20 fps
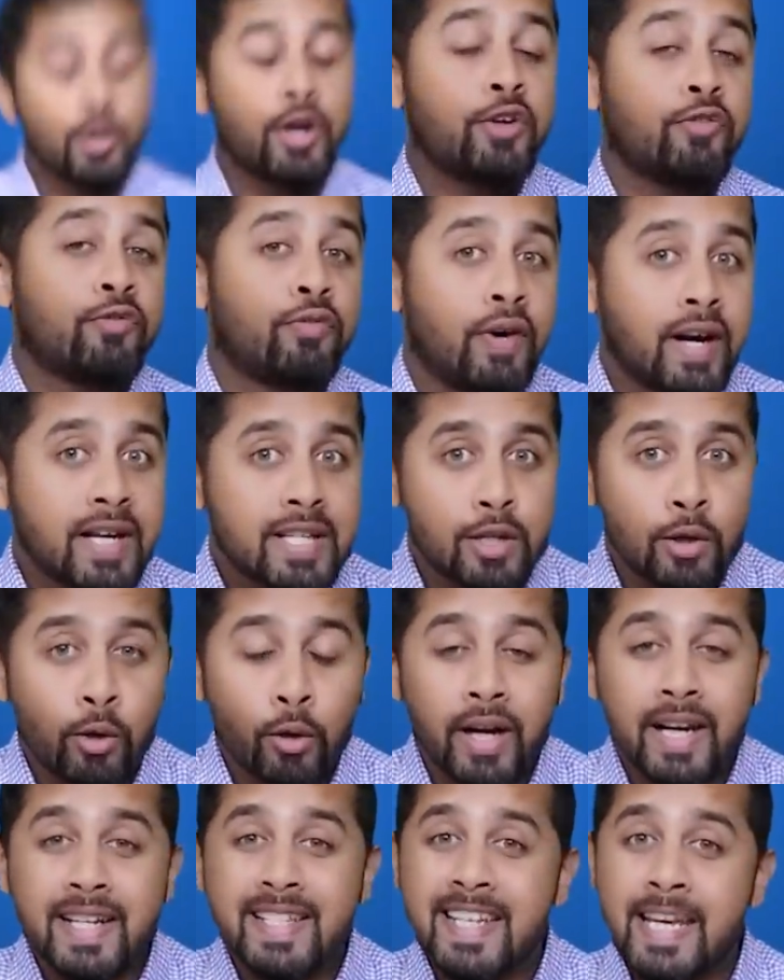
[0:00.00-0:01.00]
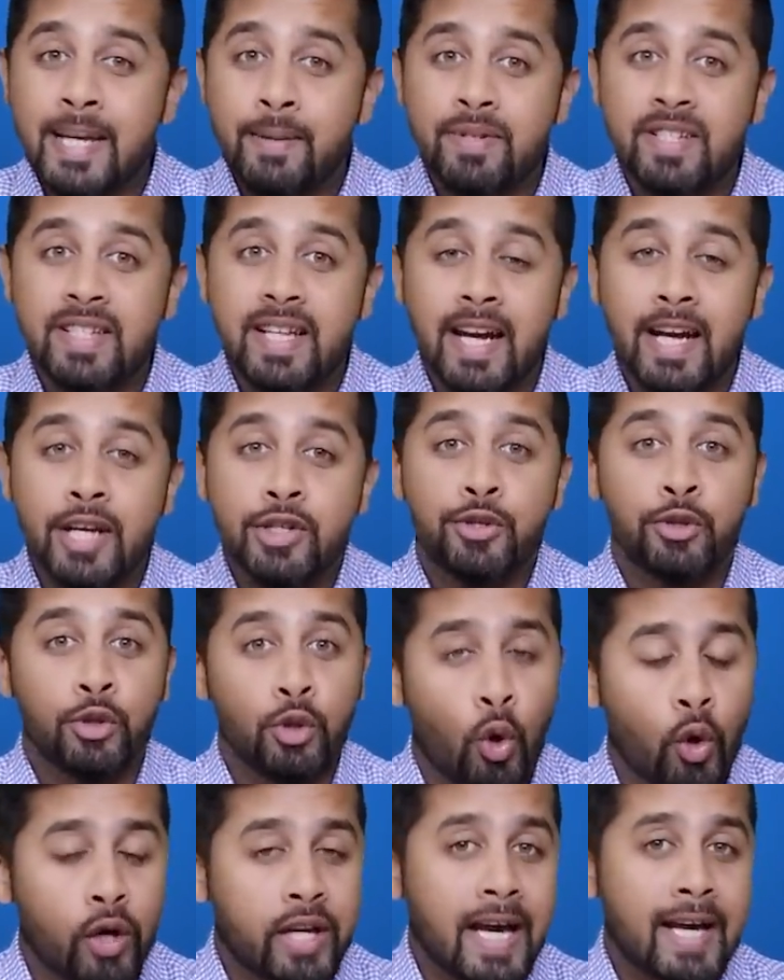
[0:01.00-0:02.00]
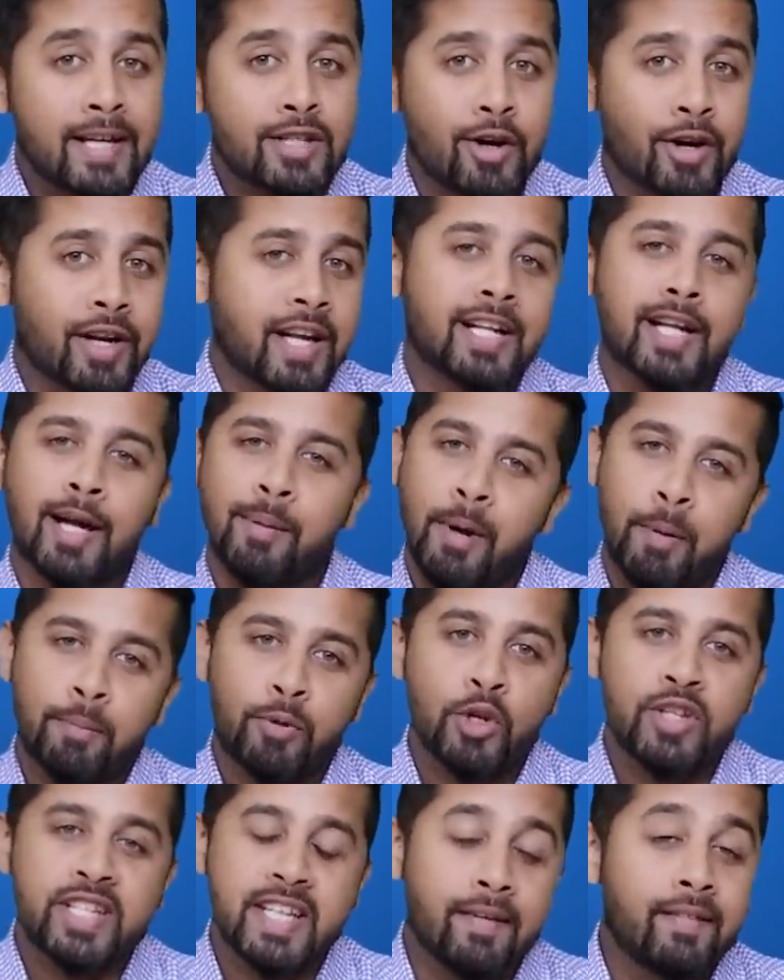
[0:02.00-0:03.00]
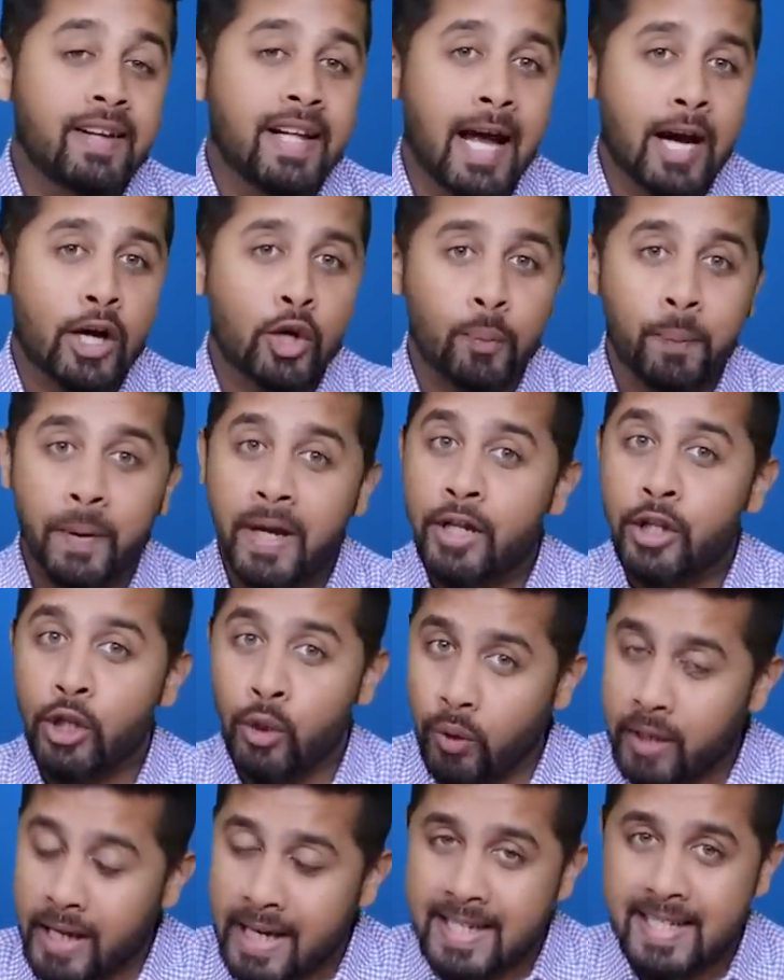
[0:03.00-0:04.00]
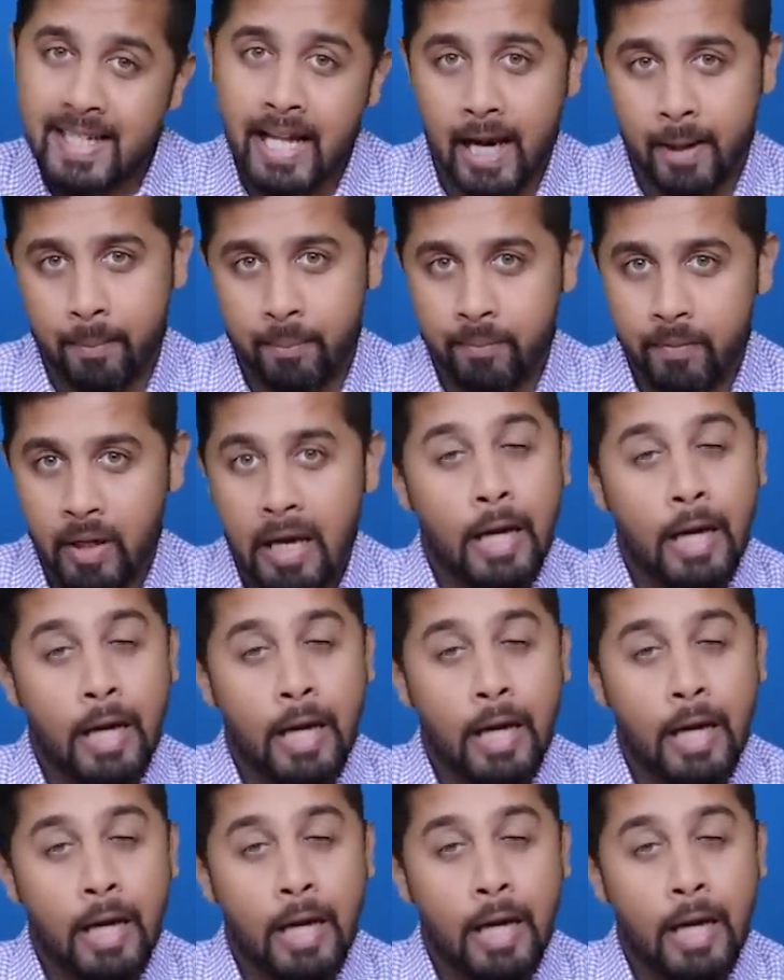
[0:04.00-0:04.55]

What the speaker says: So at first look, it seems there is no tax on income up to 7 lakh rupee in new tax slab.